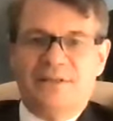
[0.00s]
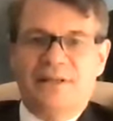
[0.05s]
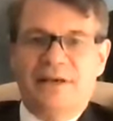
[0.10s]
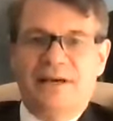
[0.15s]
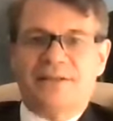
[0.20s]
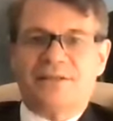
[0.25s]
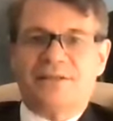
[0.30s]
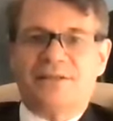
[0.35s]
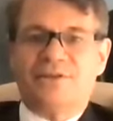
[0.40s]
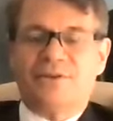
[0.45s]

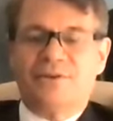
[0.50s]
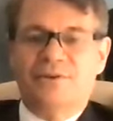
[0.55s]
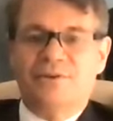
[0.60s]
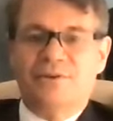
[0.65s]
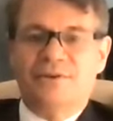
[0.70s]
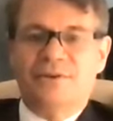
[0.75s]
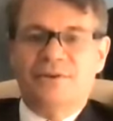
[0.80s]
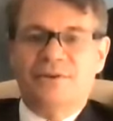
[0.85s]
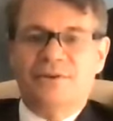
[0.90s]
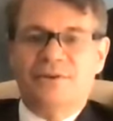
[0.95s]
That's
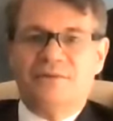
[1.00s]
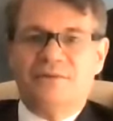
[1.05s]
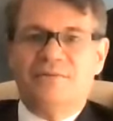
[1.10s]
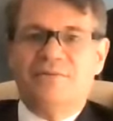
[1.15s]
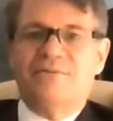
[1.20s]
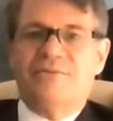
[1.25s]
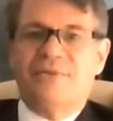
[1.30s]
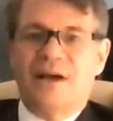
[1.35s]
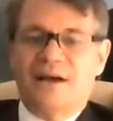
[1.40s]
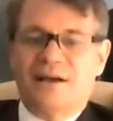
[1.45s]
students,
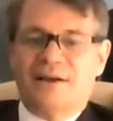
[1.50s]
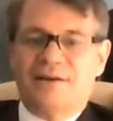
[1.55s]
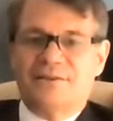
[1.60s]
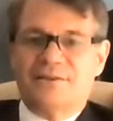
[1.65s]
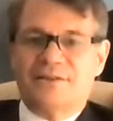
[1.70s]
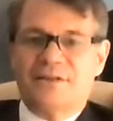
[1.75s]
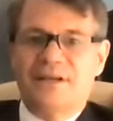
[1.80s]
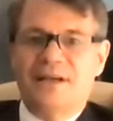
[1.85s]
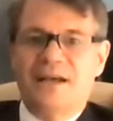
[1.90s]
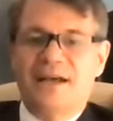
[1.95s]

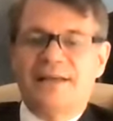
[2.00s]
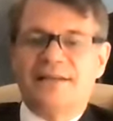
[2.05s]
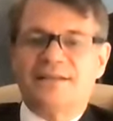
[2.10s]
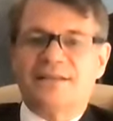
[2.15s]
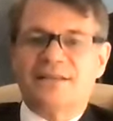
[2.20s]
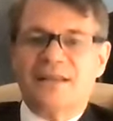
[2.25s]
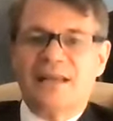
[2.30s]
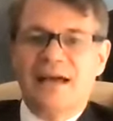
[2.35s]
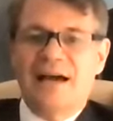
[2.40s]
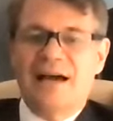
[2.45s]
faculty, and
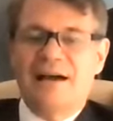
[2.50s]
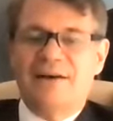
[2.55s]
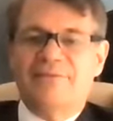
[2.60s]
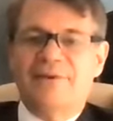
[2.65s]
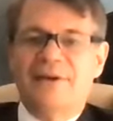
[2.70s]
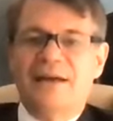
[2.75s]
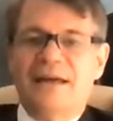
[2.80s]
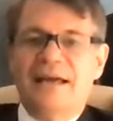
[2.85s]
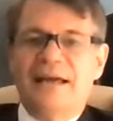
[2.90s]
staff.